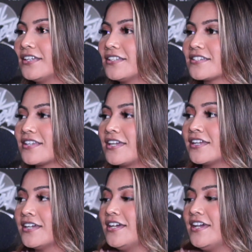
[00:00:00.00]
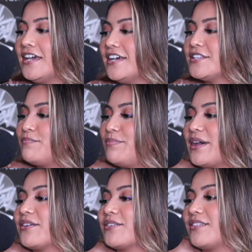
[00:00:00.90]
It's like, it's
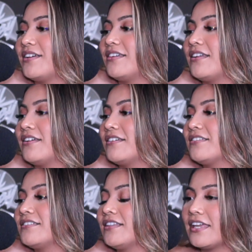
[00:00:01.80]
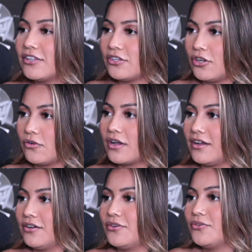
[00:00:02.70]
better than, like, you know,
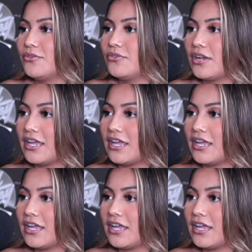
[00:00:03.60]
Cancun.